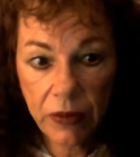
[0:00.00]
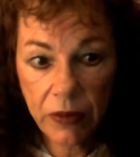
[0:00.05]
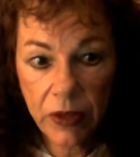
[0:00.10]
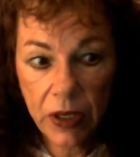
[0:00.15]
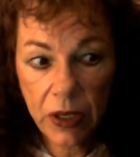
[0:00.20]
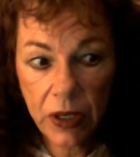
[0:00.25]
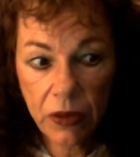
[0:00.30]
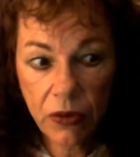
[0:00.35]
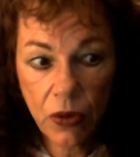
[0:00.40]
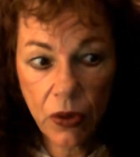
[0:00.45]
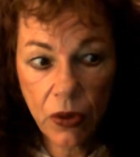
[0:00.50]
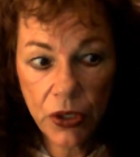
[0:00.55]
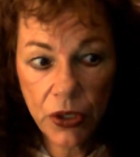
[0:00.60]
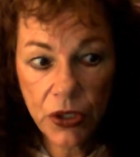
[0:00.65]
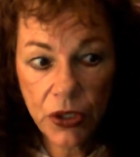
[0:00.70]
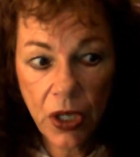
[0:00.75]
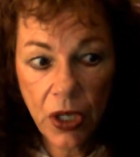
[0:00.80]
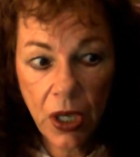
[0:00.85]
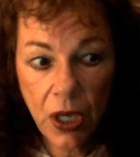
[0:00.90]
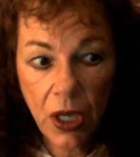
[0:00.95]
And then, of
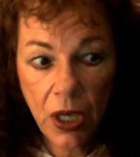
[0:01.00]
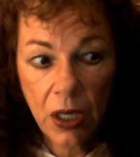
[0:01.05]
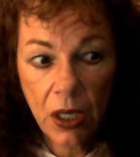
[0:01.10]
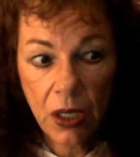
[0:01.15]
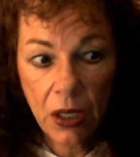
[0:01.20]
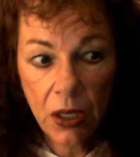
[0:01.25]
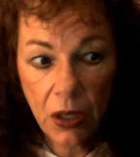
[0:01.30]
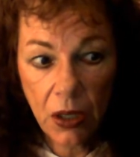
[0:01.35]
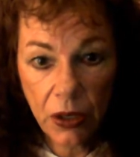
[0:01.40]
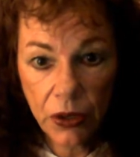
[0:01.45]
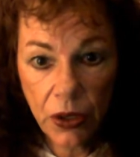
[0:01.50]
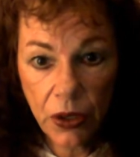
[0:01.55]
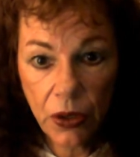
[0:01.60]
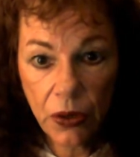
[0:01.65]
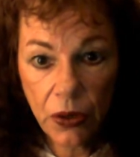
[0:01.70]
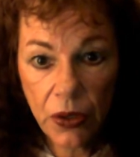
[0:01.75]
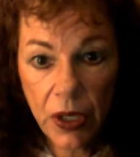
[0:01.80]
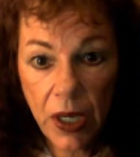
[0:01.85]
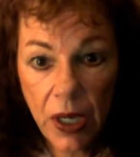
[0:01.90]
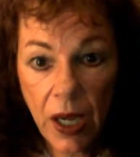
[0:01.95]
course, y'all
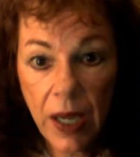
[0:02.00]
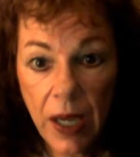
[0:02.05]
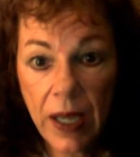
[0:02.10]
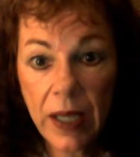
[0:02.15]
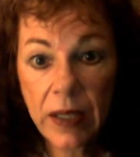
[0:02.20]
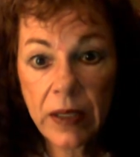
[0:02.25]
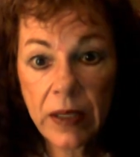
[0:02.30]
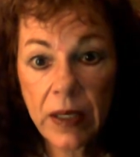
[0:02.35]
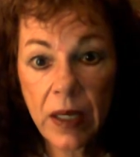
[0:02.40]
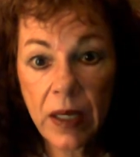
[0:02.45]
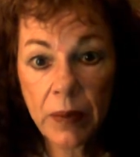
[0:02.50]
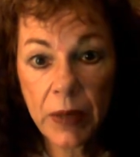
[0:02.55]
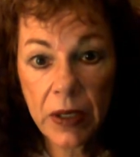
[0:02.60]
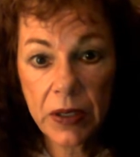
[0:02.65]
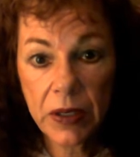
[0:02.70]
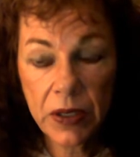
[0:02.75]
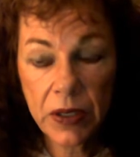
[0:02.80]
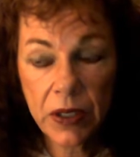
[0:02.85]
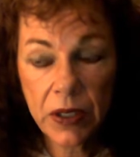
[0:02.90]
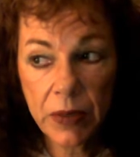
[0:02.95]
know that I ended up on
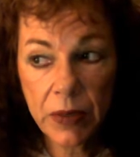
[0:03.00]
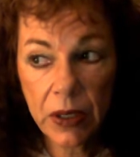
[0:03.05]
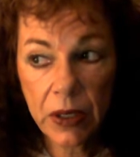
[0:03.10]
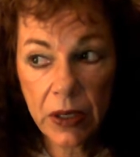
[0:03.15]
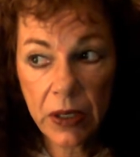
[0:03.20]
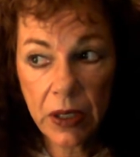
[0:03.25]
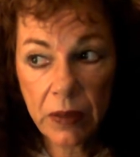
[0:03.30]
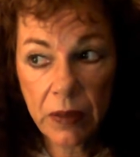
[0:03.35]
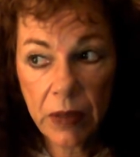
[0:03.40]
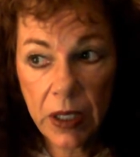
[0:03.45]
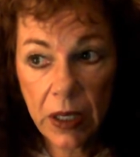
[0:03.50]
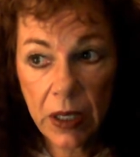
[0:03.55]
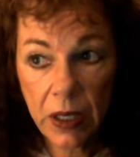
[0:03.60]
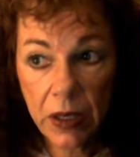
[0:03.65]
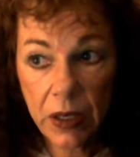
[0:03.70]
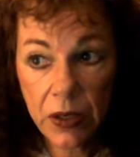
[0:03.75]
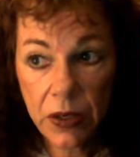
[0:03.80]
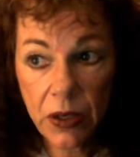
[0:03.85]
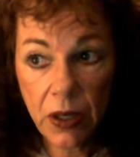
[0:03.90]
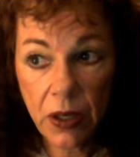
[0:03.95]
disability
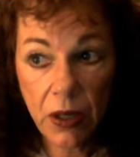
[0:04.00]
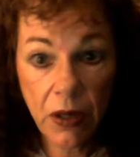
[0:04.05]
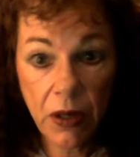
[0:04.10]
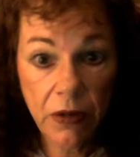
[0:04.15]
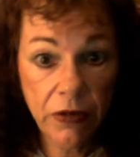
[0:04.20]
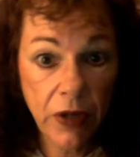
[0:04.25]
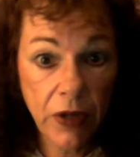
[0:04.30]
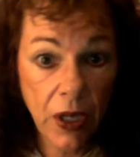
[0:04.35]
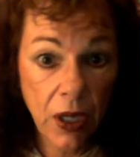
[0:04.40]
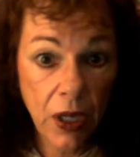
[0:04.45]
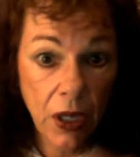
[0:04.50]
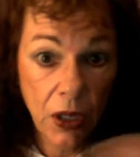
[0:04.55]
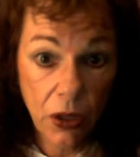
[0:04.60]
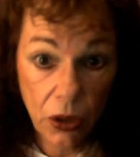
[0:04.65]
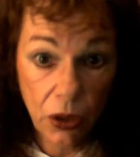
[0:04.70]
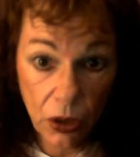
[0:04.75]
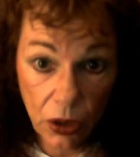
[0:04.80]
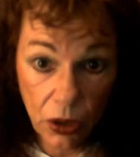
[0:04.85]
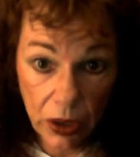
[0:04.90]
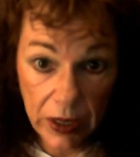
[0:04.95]
because of
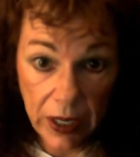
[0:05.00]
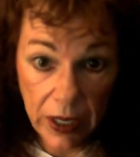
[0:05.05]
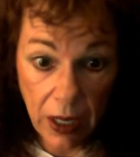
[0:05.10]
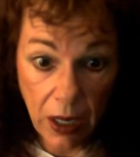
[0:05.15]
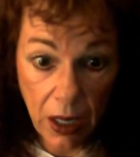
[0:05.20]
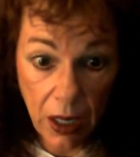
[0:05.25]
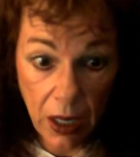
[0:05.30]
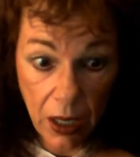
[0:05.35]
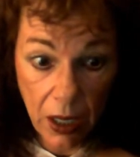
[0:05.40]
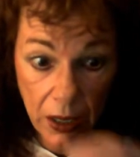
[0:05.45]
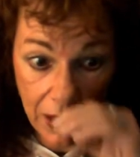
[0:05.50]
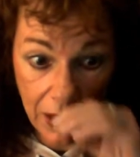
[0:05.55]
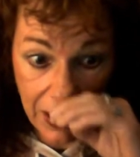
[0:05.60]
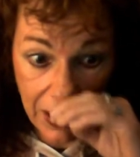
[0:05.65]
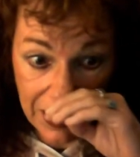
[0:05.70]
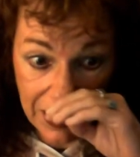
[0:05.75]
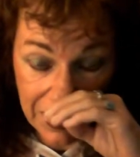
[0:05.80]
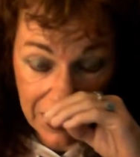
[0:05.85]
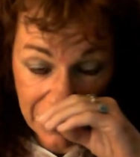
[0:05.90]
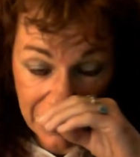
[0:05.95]
early on
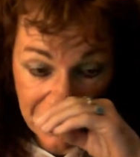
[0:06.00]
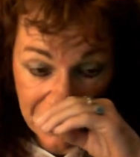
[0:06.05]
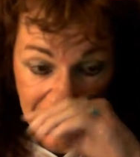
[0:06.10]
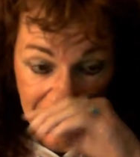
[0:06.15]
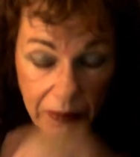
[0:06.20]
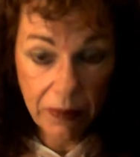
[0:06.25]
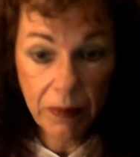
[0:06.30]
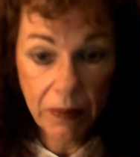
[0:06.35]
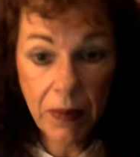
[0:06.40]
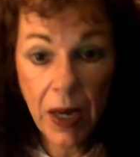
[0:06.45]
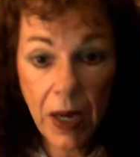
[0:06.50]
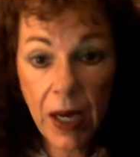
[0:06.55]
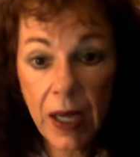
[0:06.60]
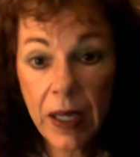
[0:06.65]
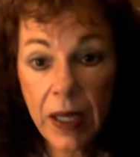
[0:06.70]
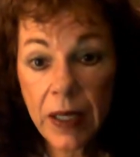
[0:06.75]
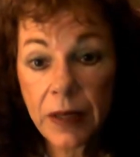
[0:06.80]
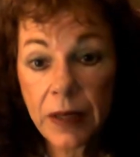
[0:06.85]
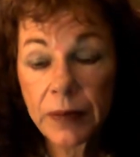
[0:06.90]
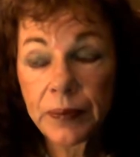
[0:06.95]
in
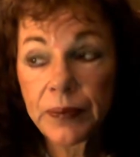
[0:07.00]
my